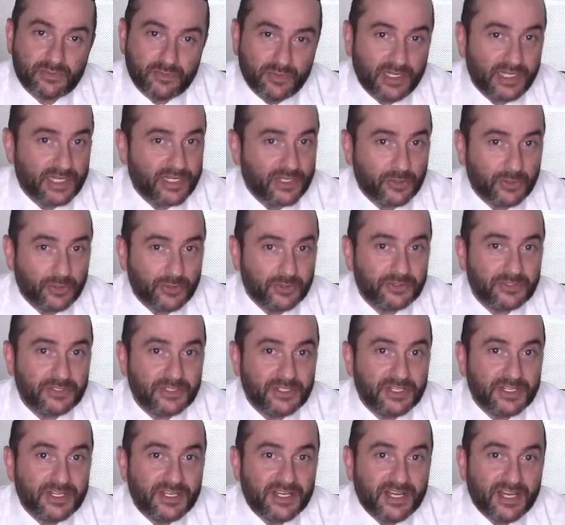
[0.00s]
really good,
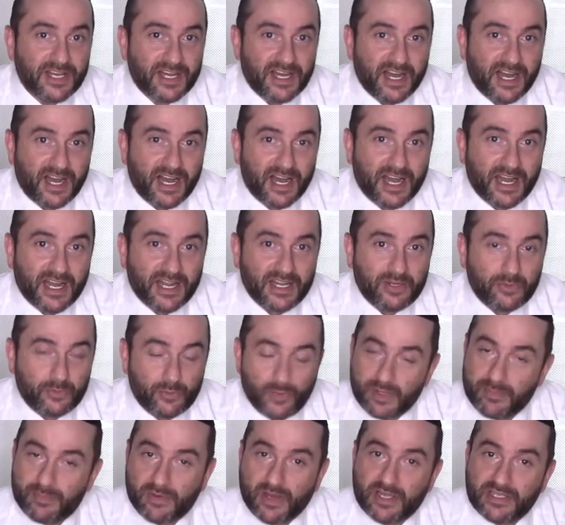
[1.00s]
I
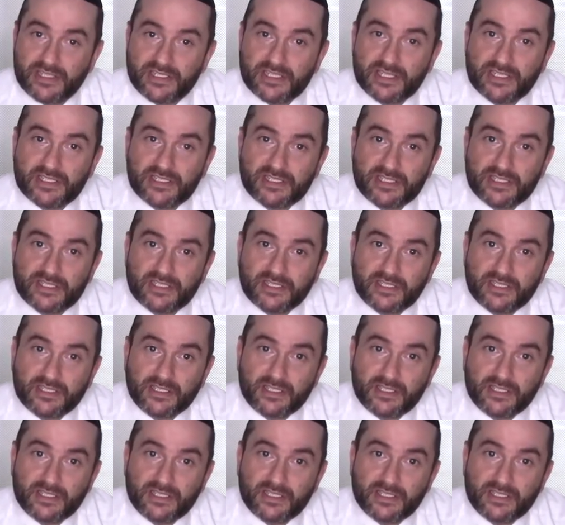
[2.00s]
rebind it.